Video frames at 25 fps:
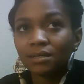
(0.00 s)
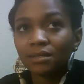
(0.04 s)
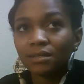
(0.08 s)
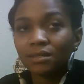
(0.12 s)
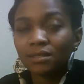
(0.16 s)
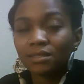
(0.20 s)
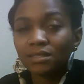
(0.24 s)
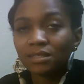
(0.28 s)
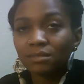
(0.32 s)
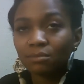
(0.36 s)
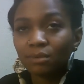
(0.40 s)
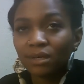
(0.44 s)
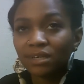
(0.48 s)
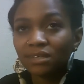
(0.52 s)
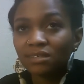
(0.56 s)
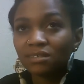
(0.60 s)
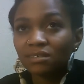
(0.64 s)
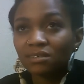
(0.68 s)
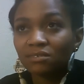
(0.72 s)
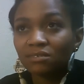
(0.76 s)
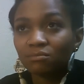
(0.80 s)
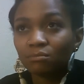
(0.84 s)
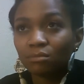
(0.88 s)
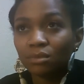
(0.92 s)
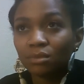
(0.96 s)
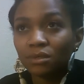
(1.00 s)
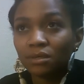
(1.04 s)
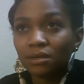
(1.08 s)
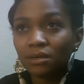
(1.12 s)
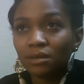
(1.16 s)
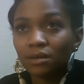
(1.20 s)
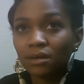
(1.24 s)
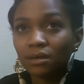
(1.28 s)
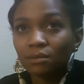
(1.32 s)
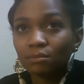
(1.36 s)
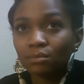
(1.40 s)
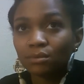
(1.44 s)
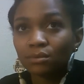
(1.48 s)
the space of being
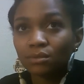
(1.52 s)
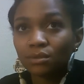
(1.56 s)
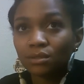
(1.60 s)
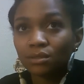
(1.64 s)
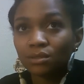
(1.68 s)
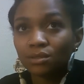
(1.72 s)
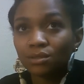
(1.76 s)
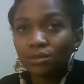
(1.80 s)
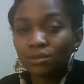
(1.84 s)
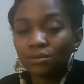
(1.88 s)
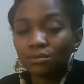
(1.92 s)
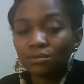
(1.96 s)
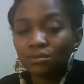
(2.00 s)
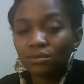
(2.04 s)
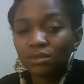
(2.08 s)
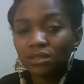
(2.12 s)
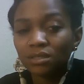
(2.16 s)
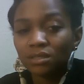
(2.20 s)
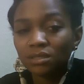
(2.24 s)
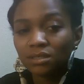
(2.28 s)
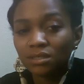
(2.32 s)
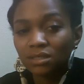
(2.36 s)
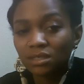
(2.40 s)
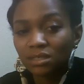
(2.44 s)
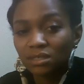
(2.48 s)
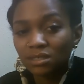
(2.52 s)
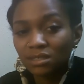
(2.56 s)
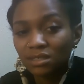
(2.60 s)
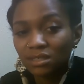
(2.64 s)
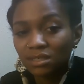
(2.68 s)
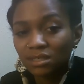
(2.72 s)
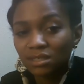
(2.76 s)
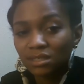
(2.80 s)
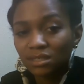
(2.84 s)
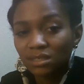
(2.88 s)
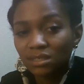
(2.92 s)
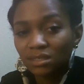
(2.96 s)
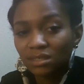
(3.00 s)
able to do things
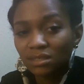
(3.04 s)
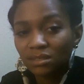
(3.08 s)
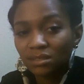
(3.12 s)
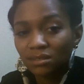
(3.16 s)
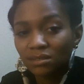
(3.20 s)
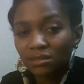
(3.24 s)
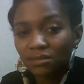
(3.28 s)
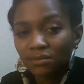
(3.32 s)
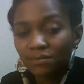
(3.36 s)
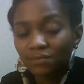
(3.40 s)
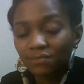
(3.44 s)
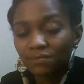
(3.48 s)
consistently